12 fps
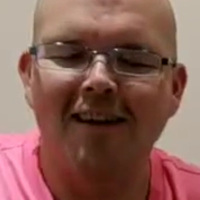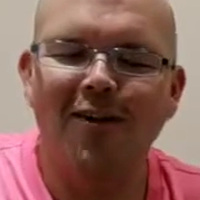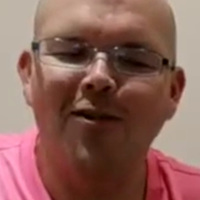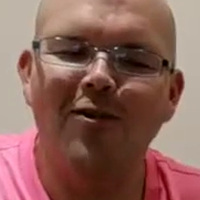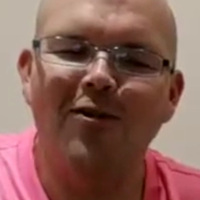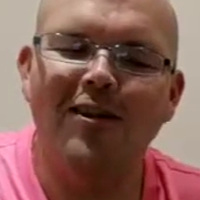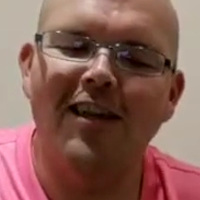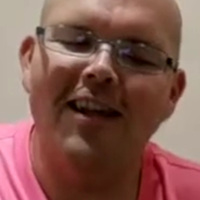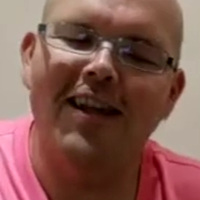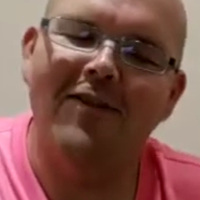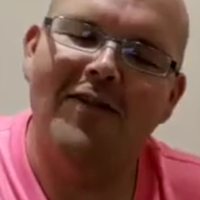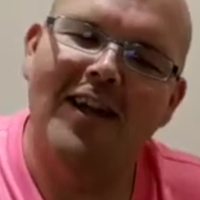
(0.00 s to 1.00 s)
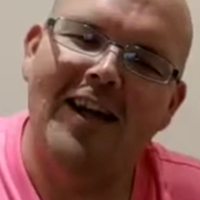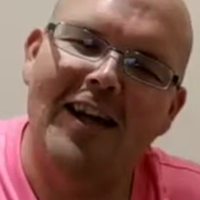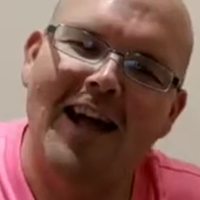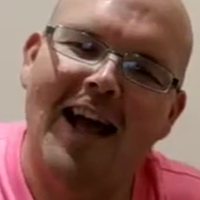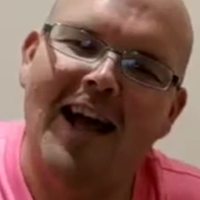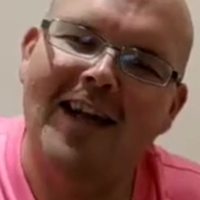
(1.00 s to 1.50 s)
Good evening,
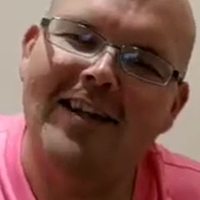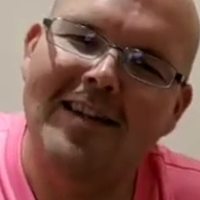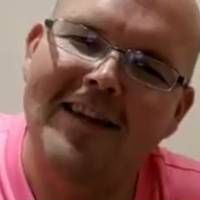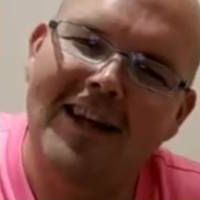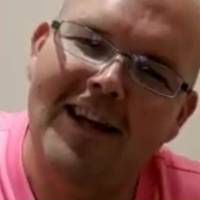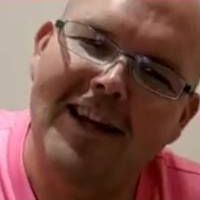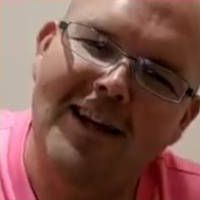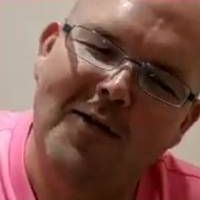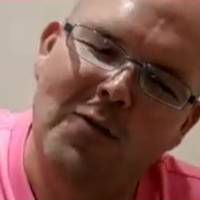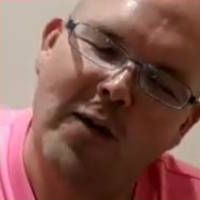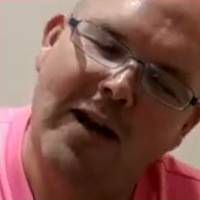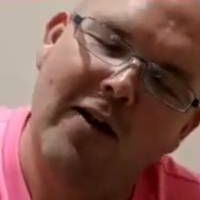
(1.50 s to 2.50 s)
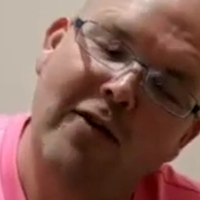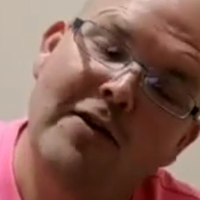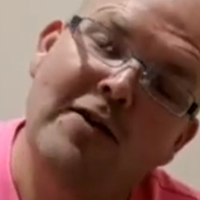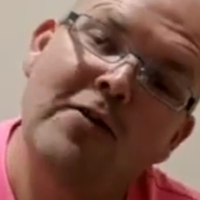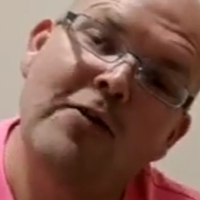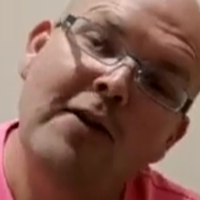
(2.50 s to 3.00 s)
and today we are
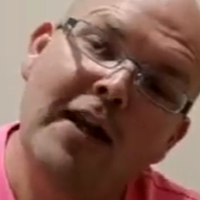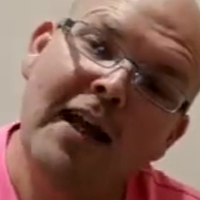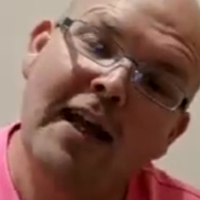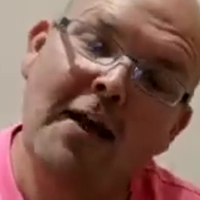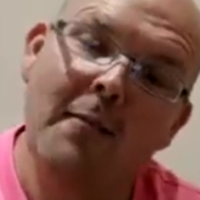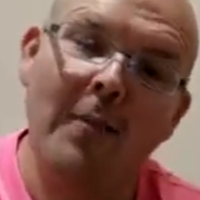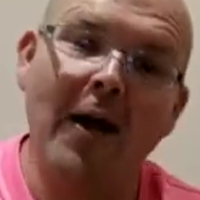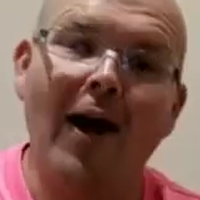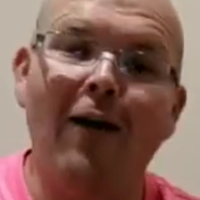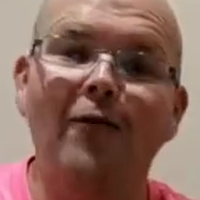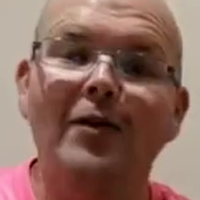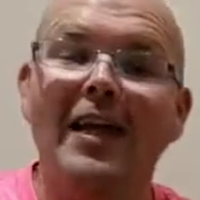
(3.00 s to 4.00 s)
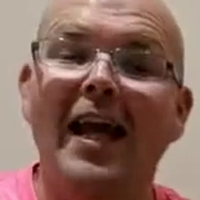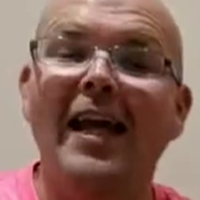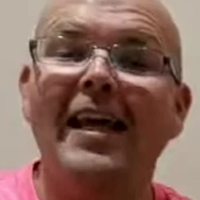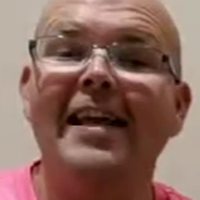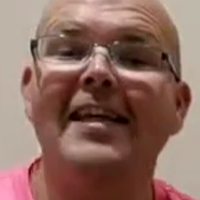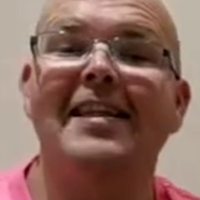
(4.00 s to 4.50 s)
talking about
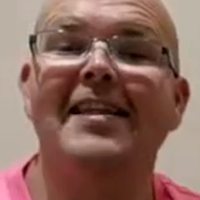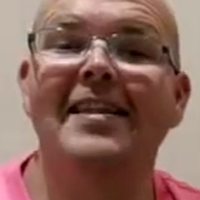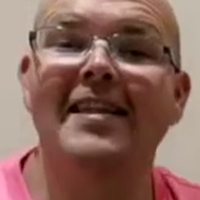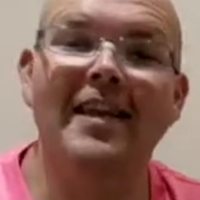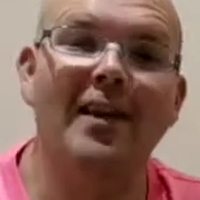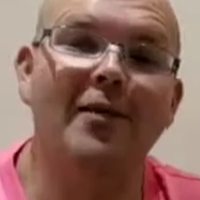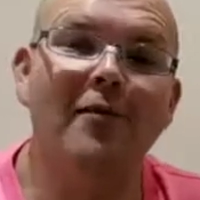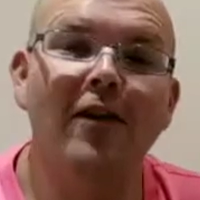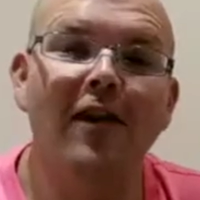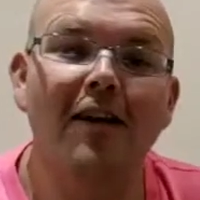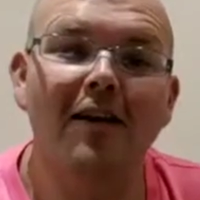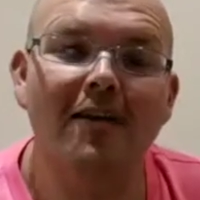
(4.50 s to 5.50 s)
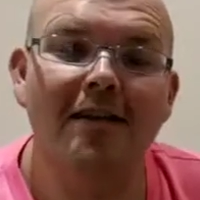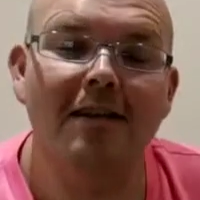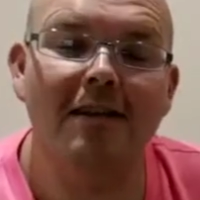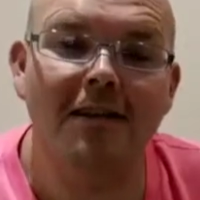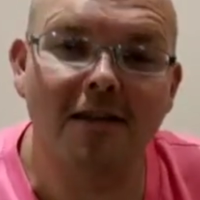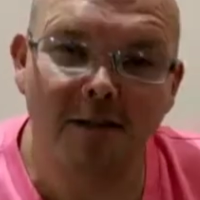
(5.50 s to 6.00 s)
a serious
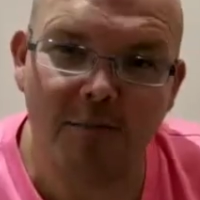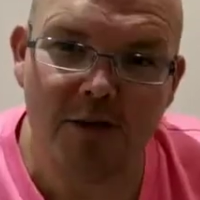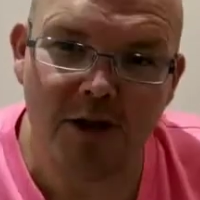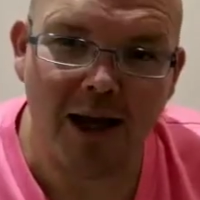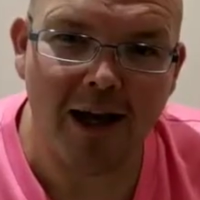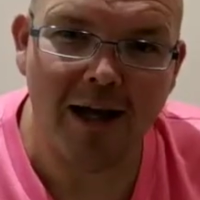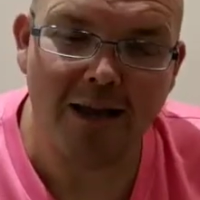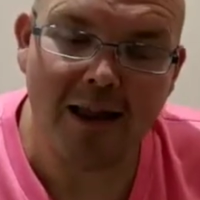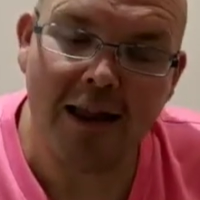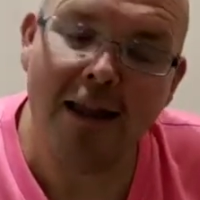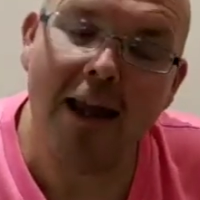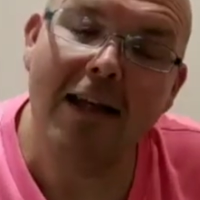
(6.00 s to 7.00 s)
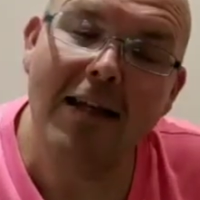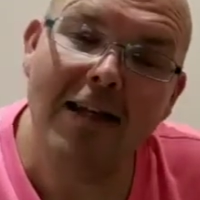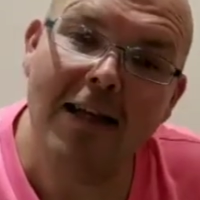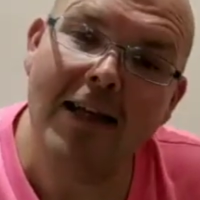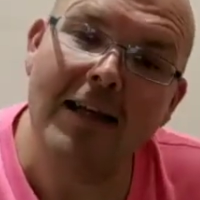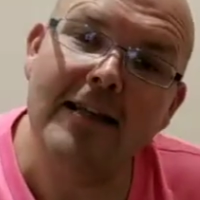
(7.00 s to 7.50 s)
subject, and that
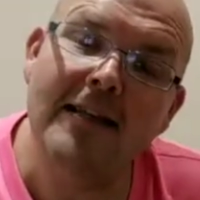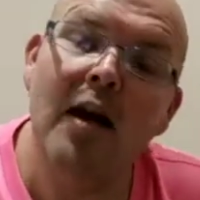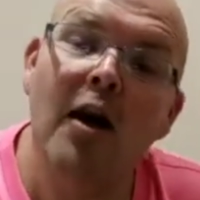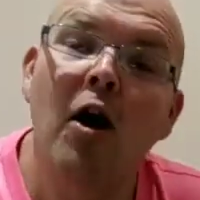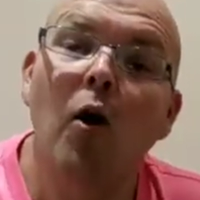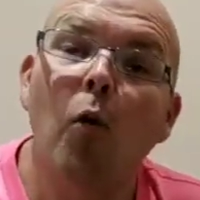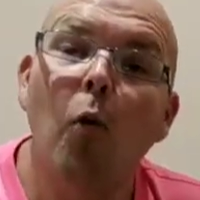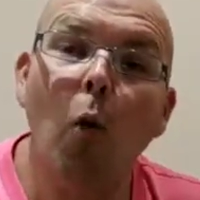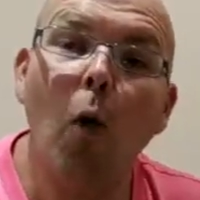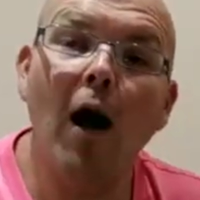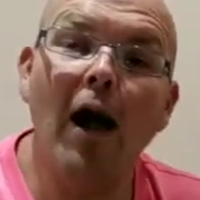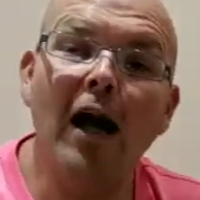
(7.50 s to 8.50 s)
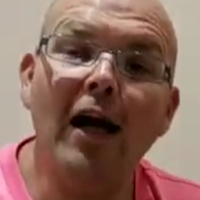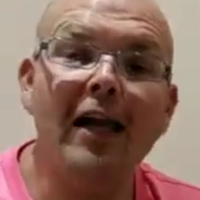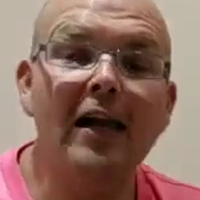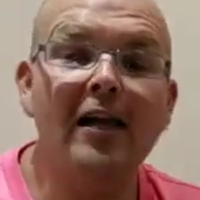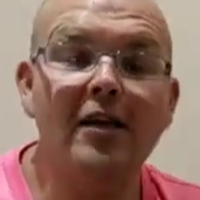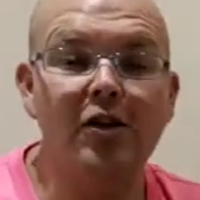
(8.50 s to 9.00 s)
is,
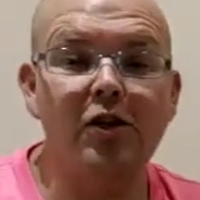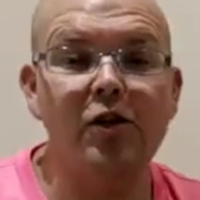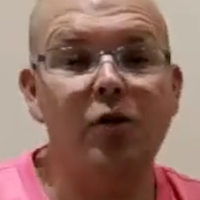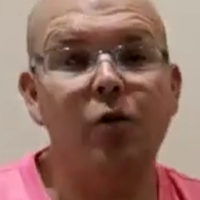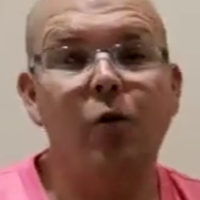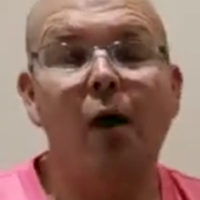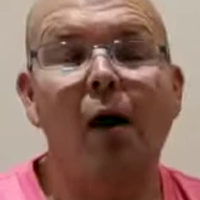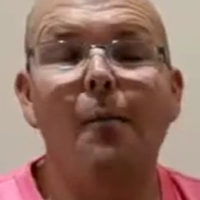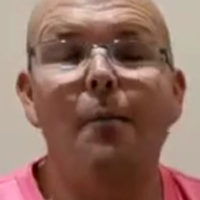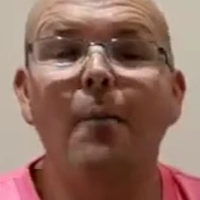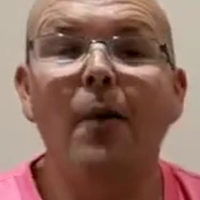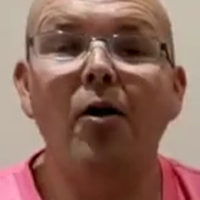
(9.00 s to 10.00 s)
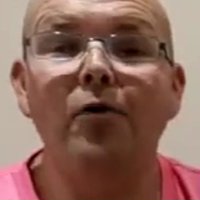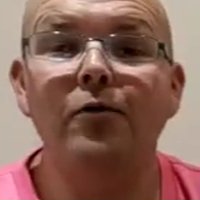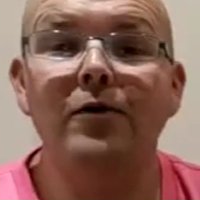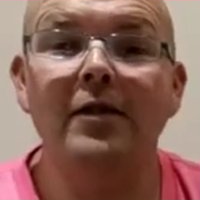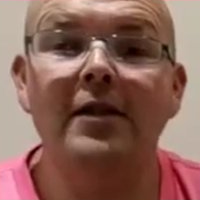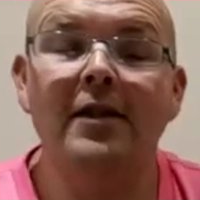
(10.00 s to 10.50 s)
why do
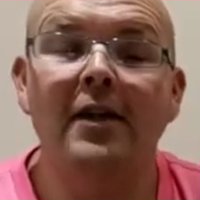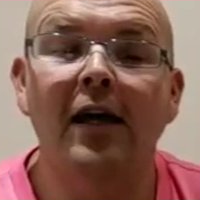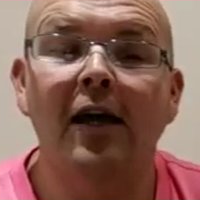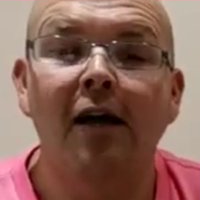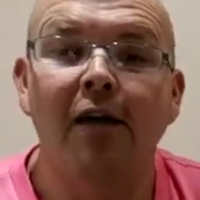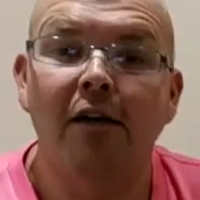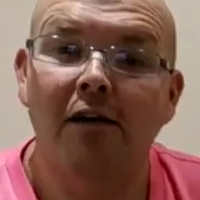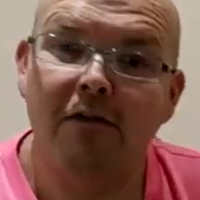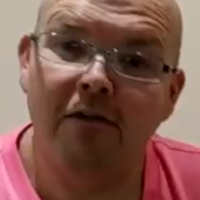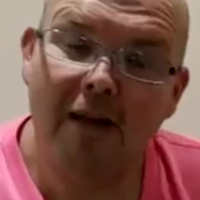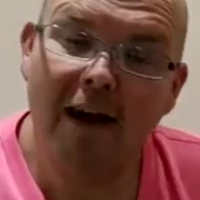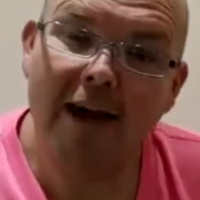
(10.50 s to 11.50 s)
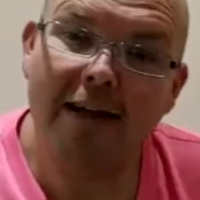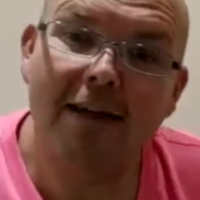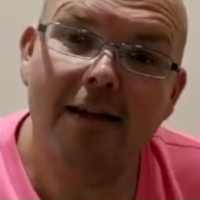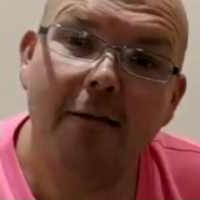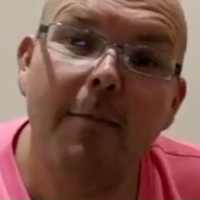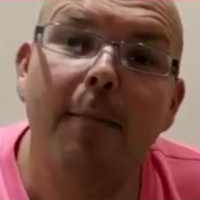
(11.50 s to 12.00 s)
most fat
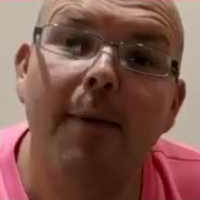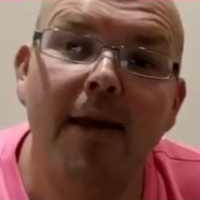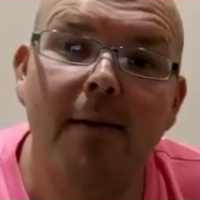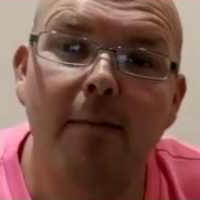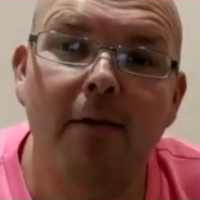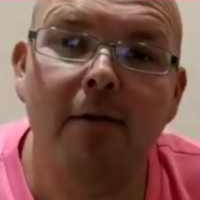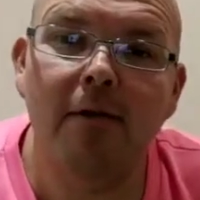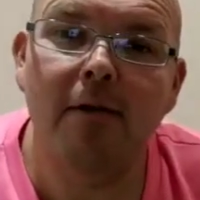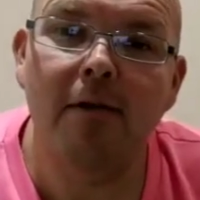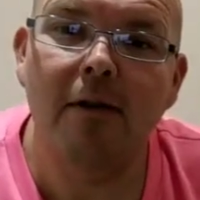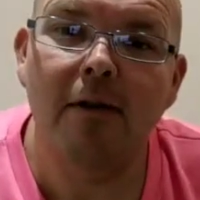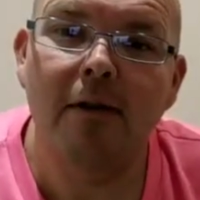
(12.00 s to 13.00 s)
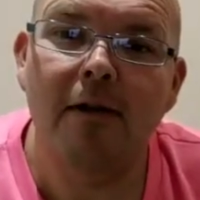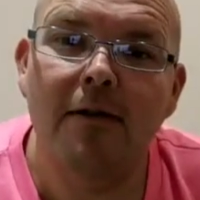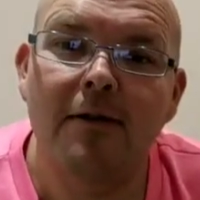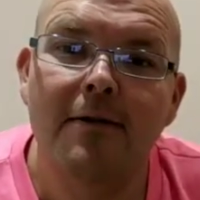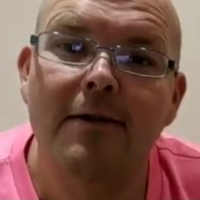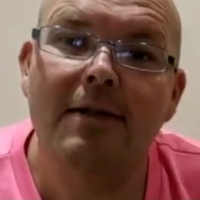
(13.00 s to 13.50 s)
people
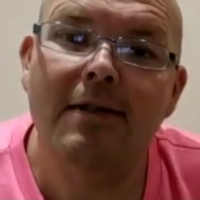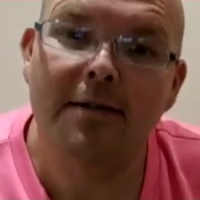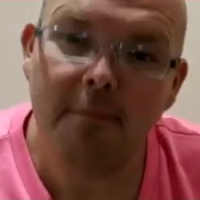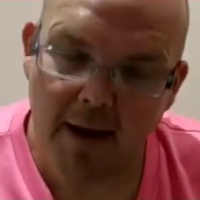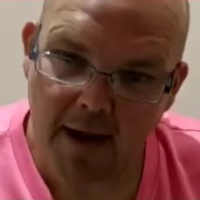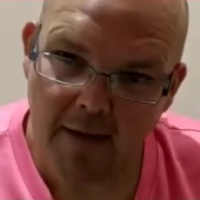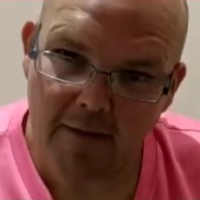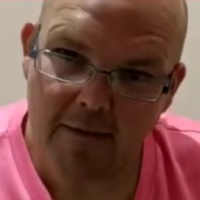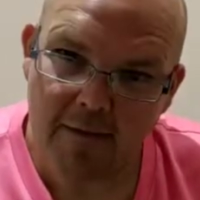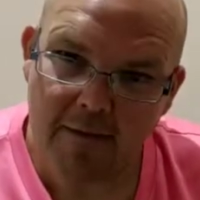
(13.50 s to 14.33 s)
smell?